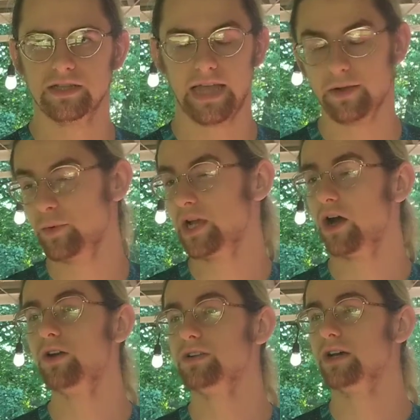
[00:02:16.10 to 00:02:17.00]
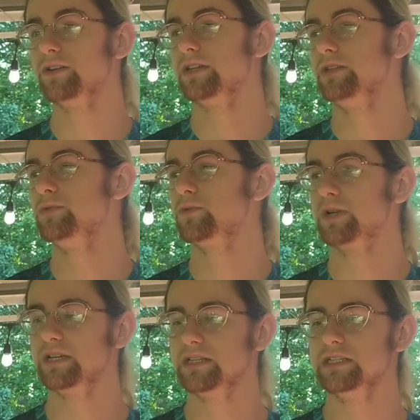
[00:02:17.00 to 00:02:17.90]
And we all know that you
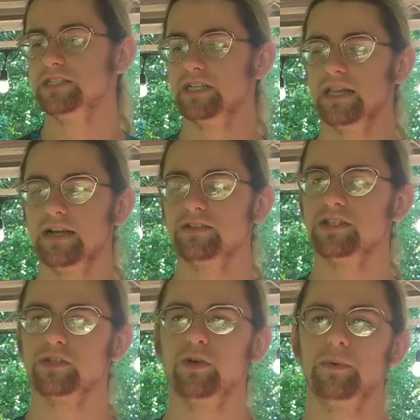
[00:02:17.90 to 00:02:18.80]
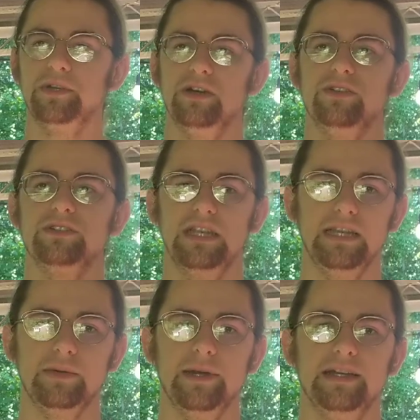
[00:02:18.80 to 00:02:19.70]
really shill out to the corporate donors
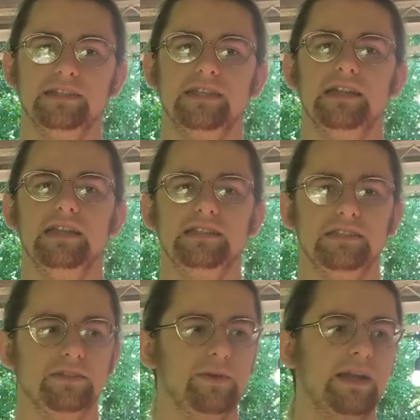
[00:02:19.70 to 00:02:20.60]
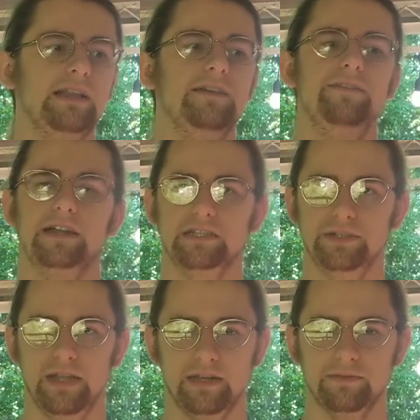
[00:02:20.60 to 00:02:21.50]
anyways, unless it directly affects you
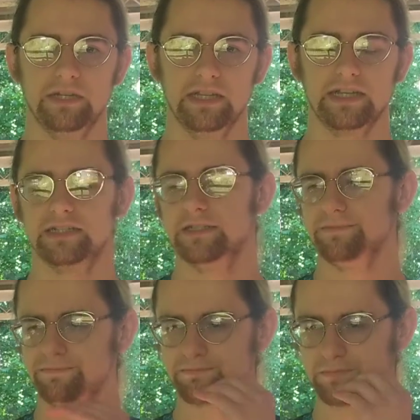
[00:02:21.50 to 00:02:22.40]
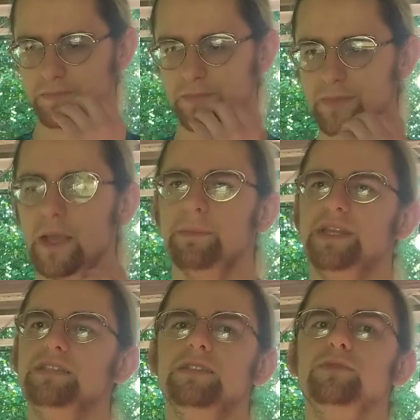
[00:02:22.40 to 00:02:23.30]
getting reelected. But
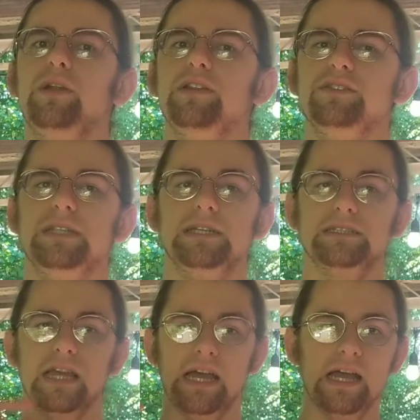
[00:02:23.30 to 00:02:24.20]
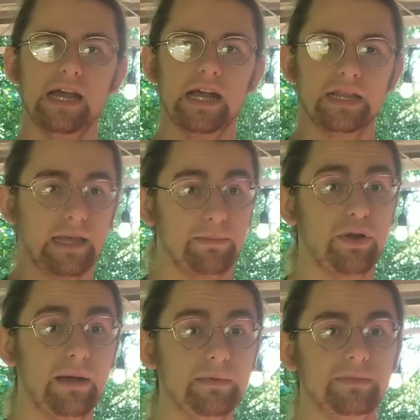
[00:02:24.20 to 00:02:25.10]
this is one of those things that
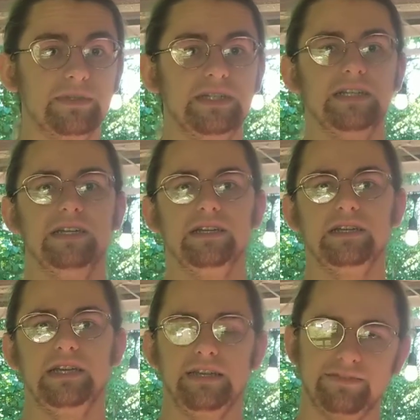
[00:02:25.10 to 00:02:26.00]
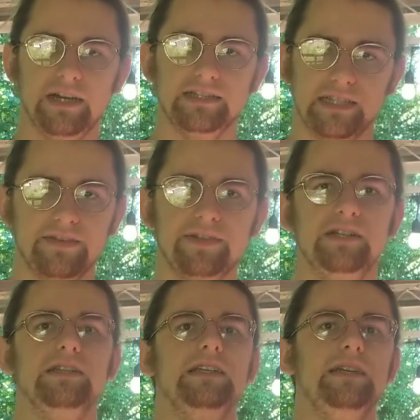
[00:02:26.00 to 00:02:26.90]
probably, if not
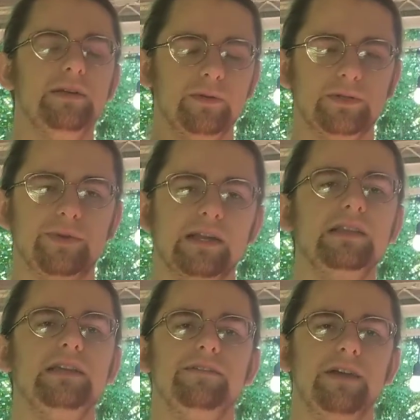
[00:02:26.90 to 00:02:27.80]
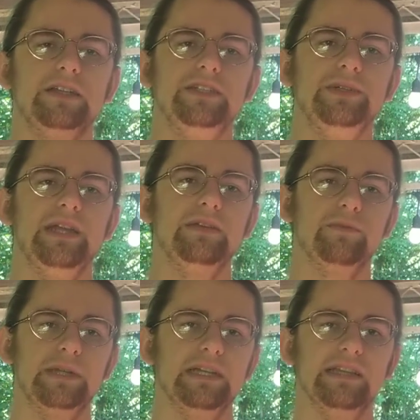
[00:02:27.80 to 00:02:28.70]
definitely, will directly affect you getting
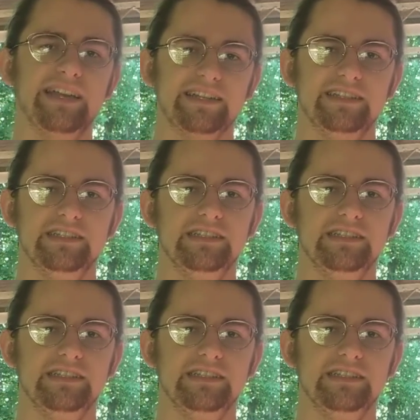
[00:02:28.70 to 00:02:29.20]
reelected.